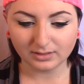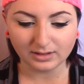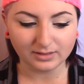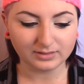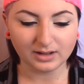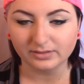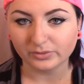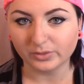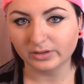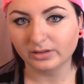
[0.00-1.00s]
Now that it has
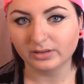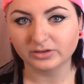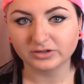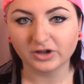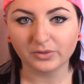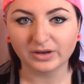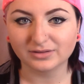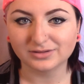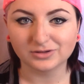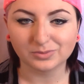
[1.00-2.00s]
oil, it should go in
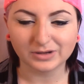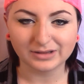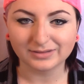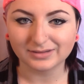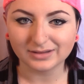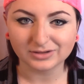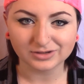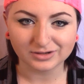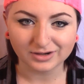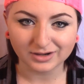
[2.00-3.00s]
super easy. It
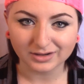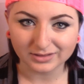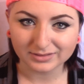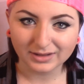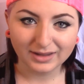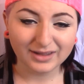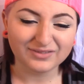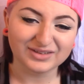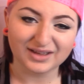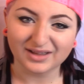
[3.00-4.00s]
shouldn't hurt.
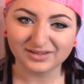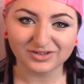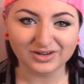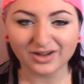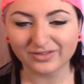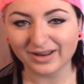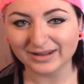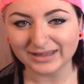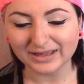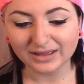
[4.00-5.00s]
If it does, you're not
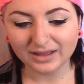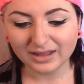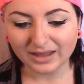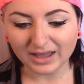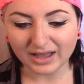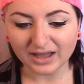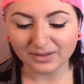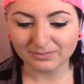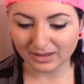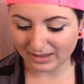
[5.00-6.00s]
ready.
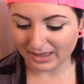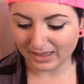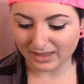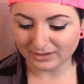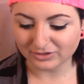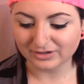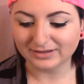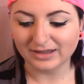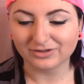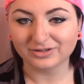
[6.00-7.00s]
And you're gonna
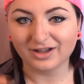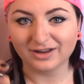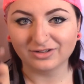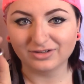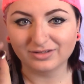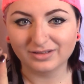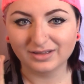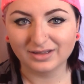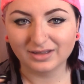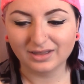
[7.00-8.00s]
take your tunnel
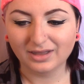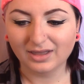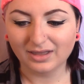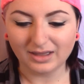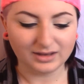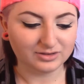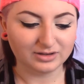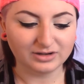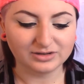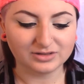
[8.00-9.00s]
and you're
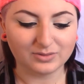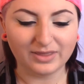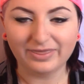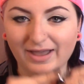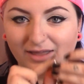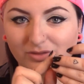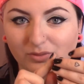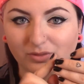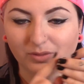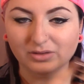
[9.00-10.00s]
gonna just thread that
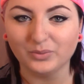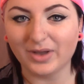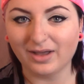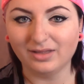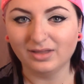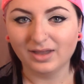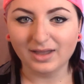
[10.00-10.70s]
through as well.